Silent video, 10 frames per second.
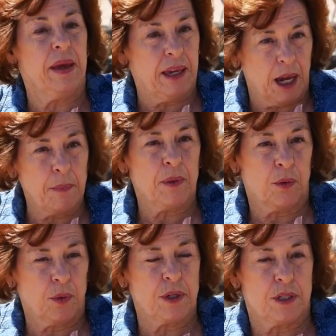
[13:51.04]
they kept the
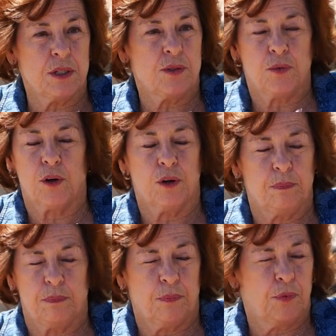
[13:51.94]
horses for
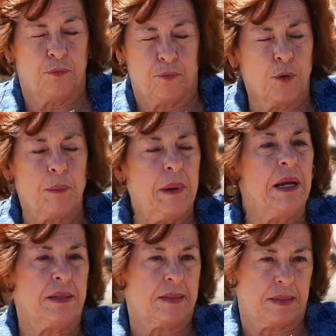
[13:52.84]
four
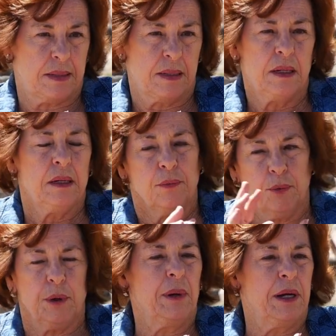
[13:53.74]
months,
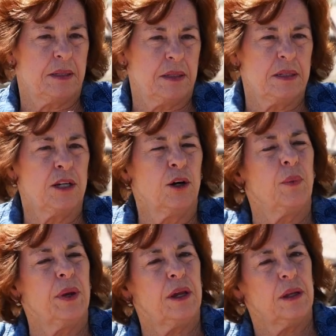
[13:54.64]
three months, no. until
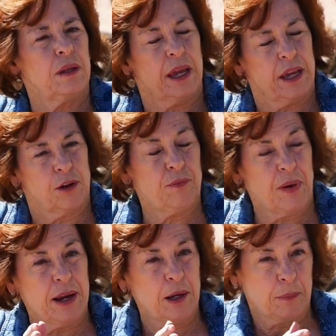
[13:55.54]
we could they could
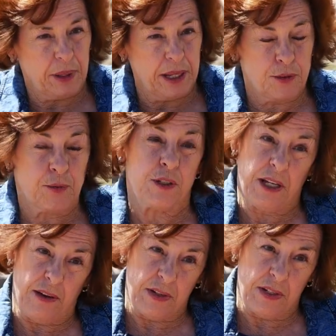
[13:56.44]
find a place for
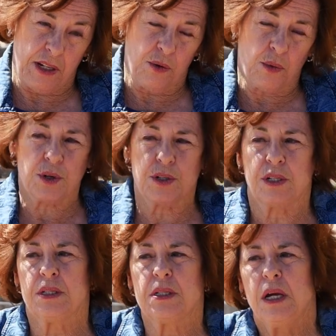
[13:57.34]
17
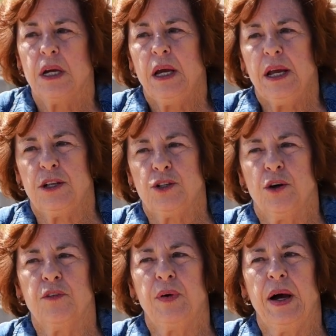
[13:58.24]
horses. And
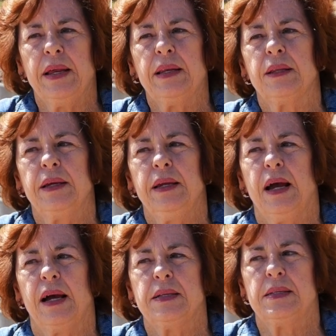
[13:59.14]
so finally,
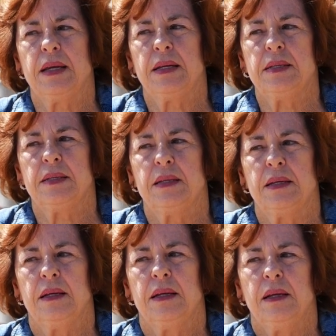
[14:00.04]
I said,
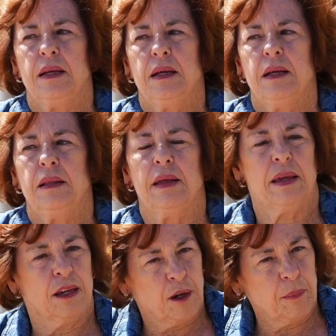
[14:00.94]
they
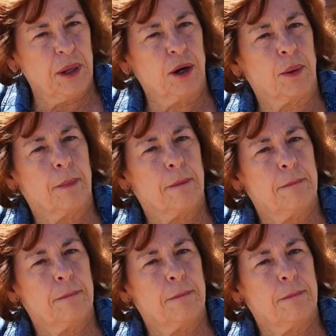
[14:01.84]
can come here.